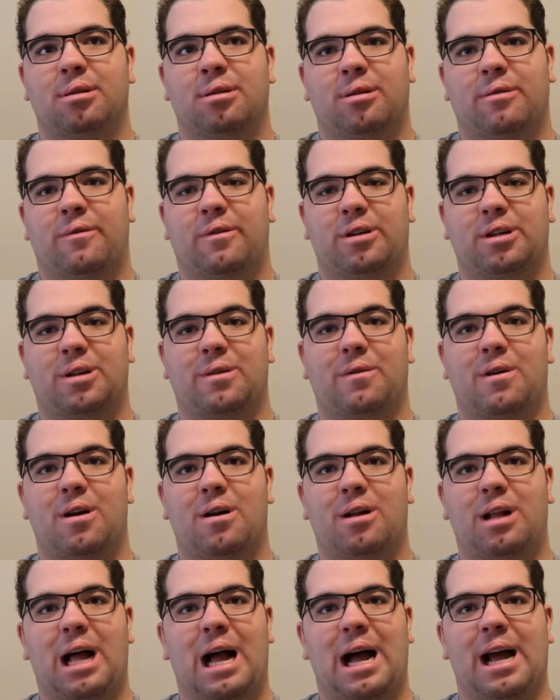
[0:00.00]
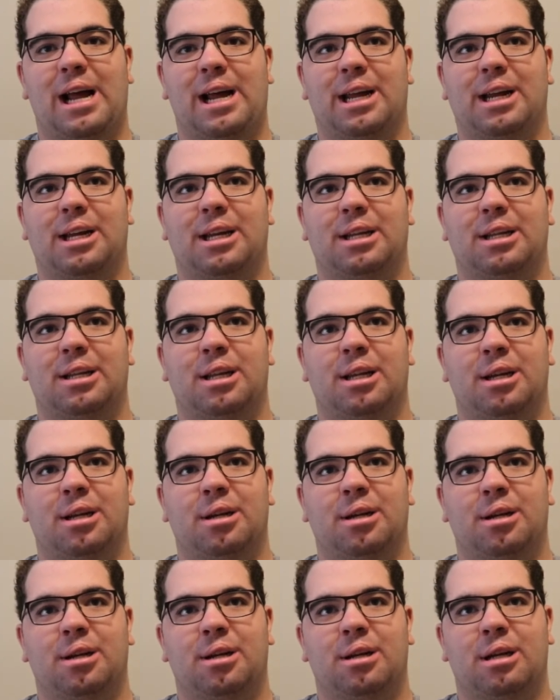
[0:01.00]
first of all, I
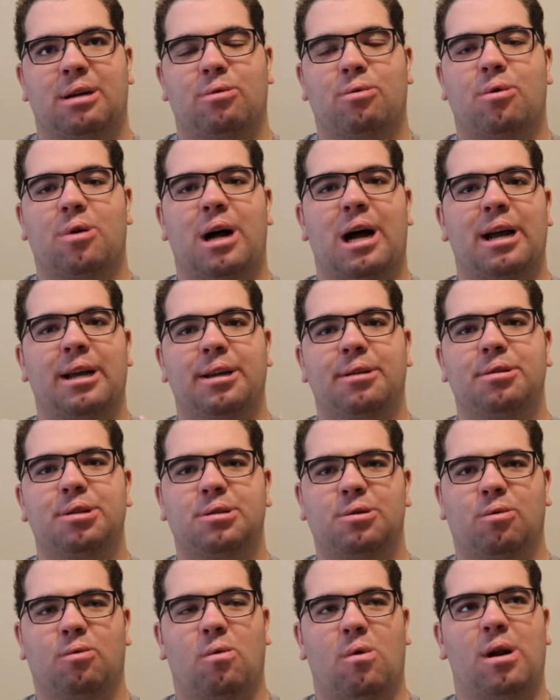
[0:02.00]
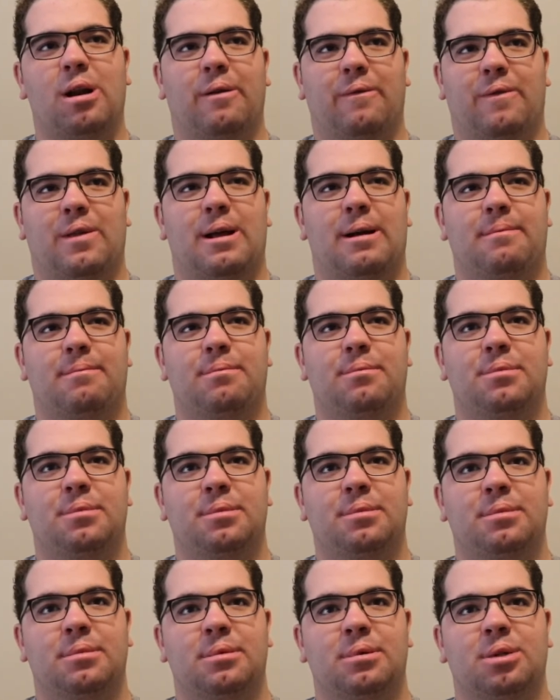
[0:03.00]
used one of them
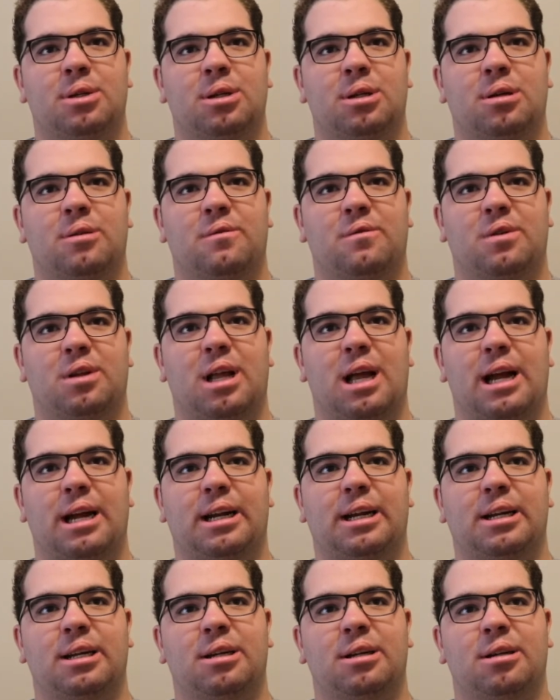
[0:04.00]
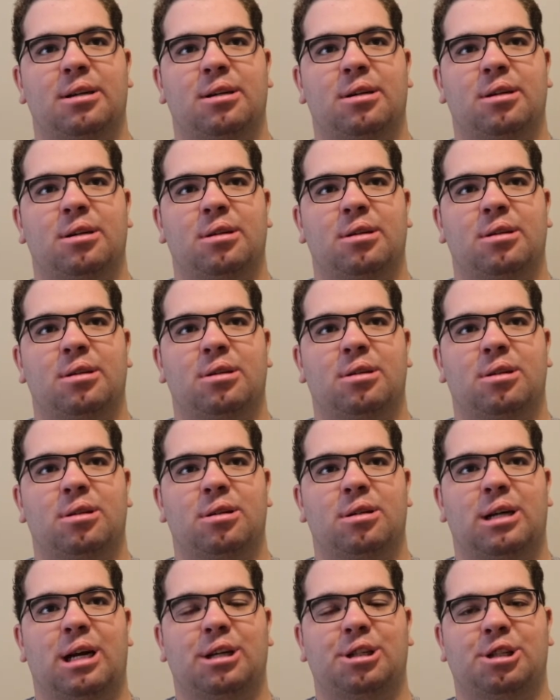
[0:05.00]
for, like,
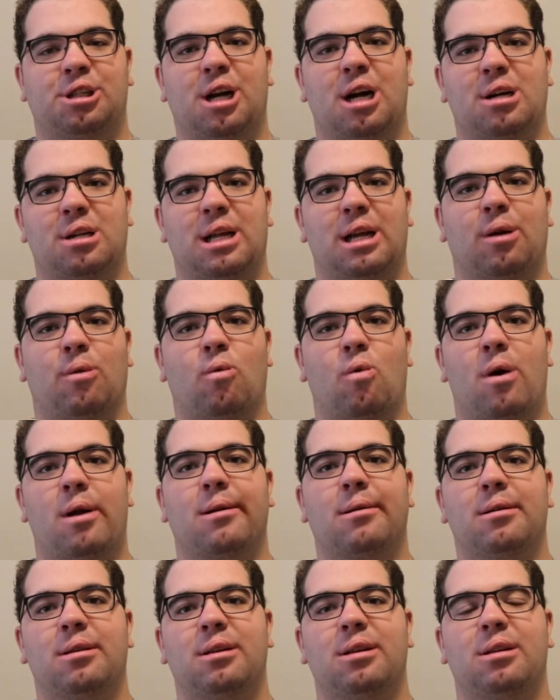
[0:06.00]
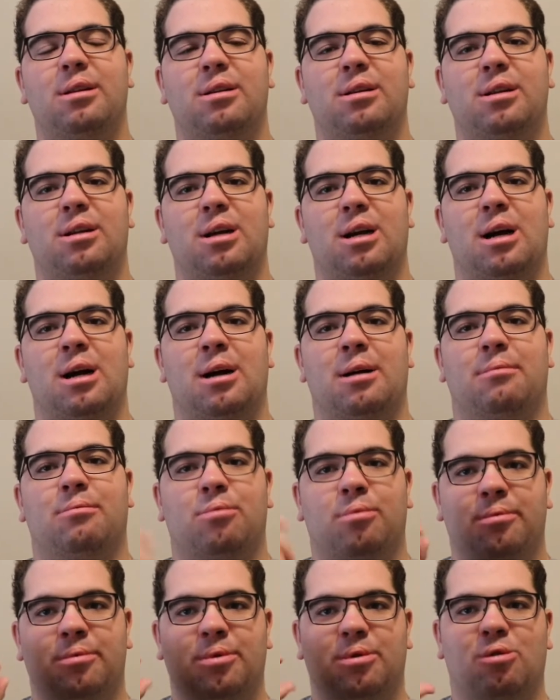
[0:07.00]
I shot like one
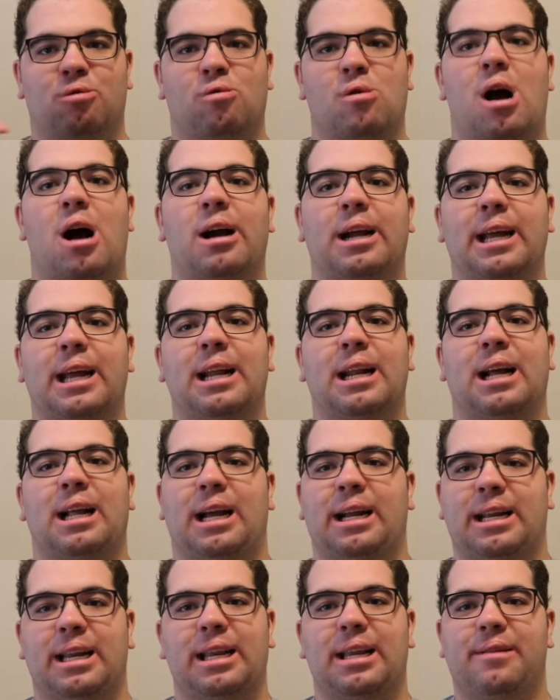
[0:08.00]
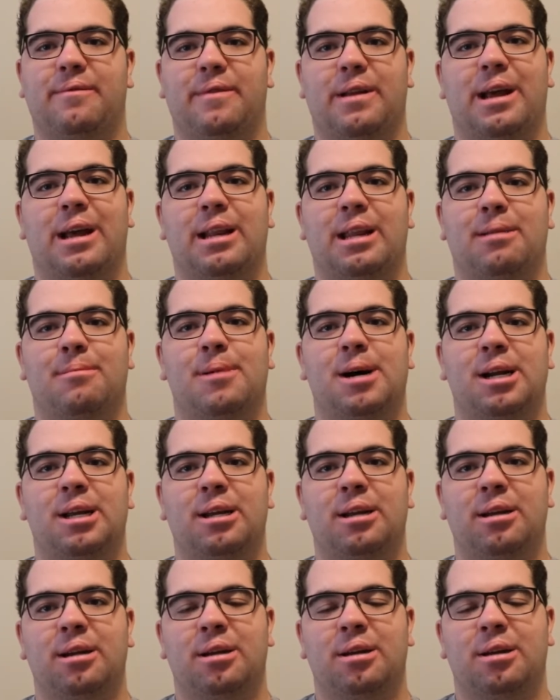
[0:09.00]
rocket and I didn't even hit anybody.